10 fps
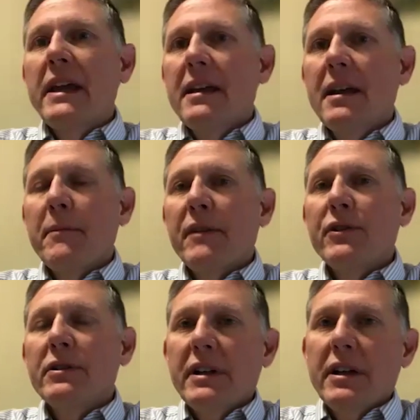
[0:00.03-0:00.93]
I mean, if
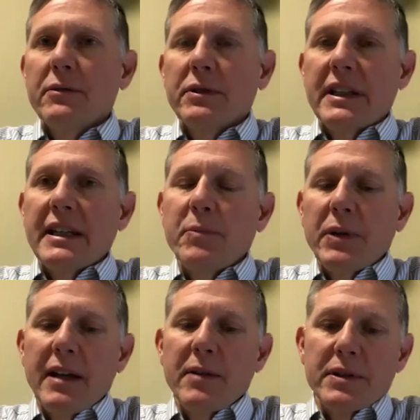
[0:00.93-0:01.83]
you look at what the
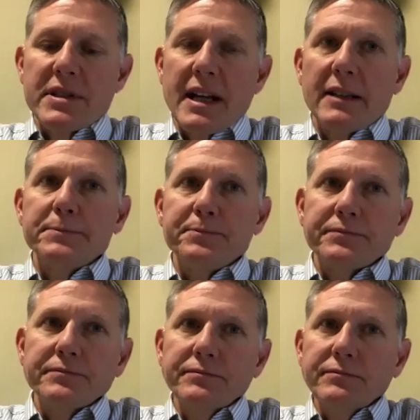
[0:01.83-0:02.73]
EPA puts out,
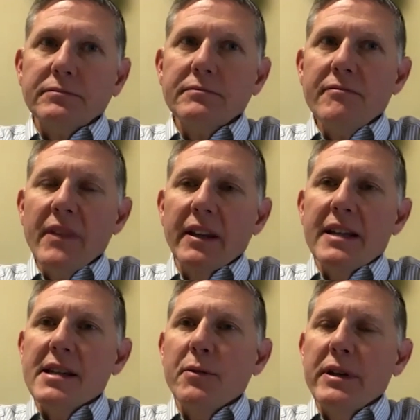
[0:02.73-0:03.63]
they
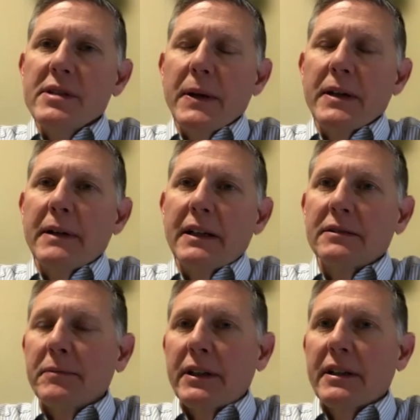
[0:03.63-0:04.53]
say
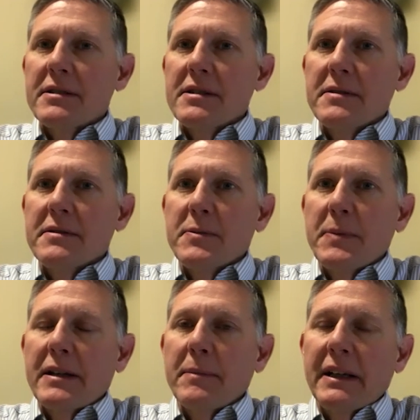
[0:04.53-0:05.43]
Americans
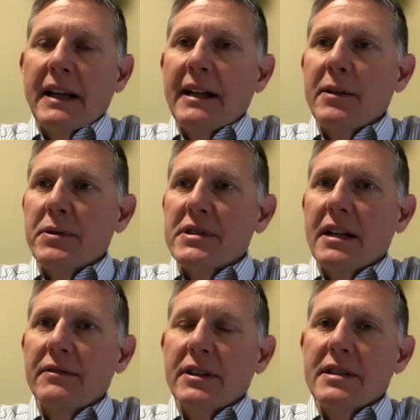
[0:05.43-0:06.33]
spend about
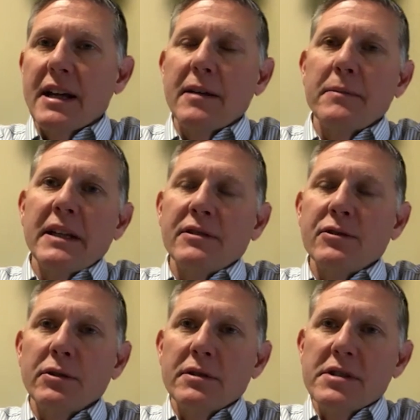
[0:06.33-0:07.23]
90% of our time
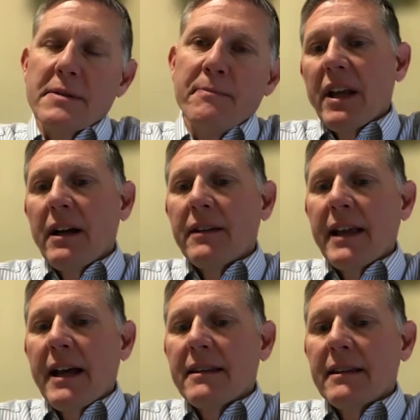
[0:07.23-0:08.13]
indoors.
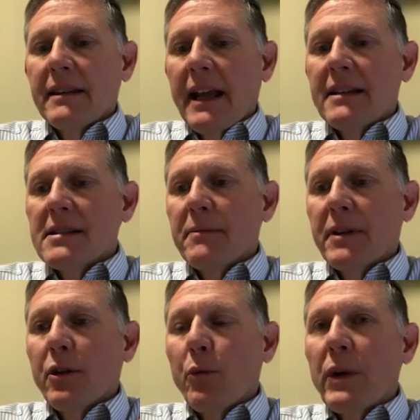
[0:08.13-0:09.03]
That is
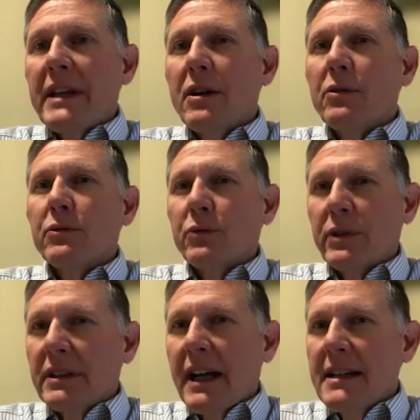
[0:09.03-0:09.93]
something that we don't
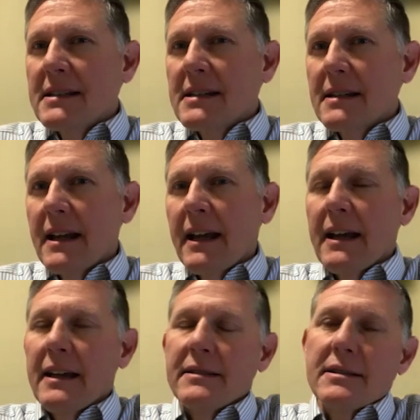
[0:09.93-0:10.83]
realize,
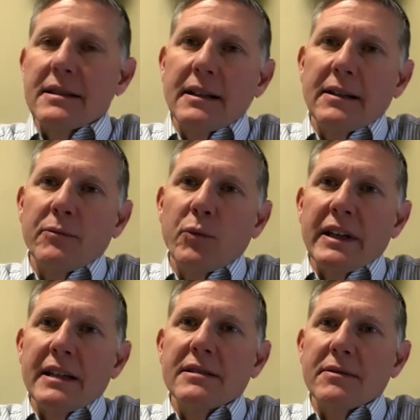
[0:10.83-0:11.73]
and we
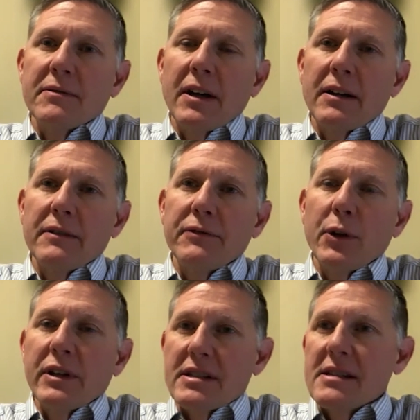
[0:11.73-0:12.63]
need to
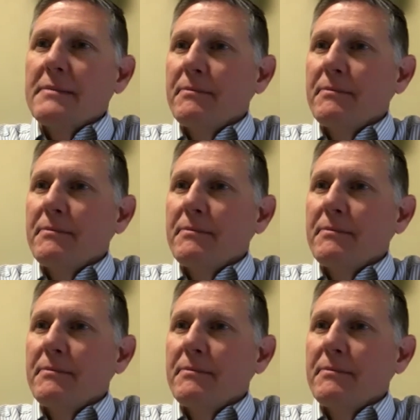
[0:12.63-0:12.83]
focus.